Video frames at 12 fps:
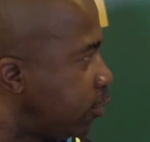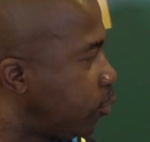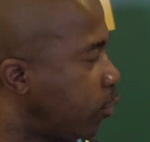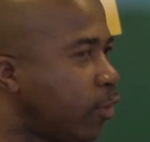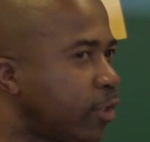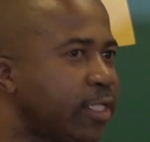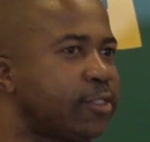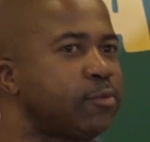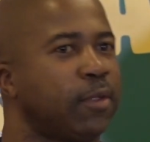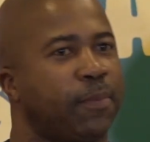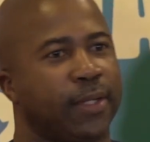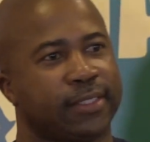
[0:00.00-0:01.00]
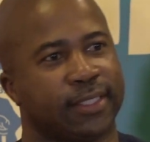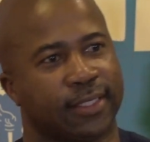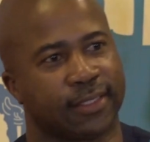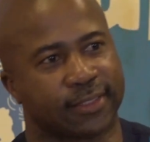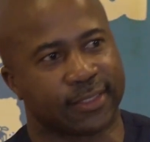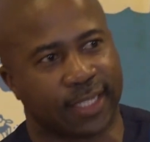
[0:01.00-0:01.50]
tuone
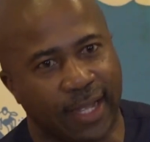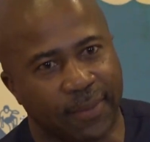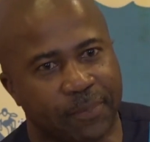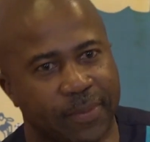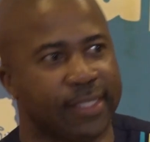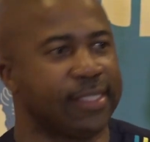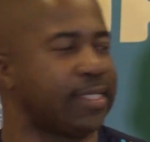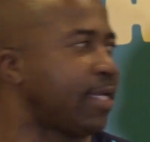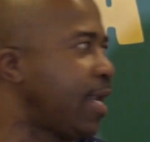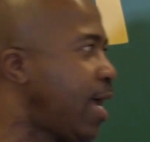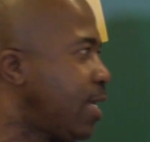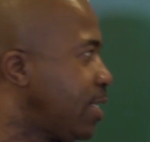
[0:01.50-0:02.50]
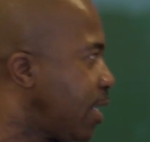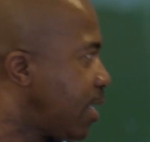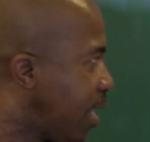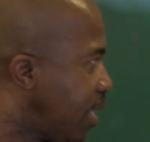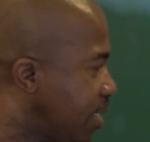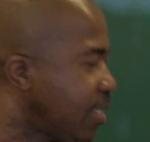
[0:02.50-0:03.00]
tumepata shingapi, na
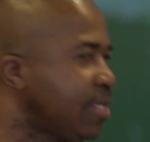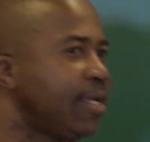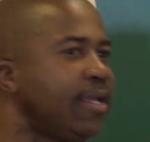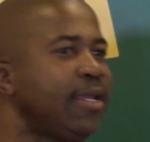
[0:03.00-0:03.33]
nani.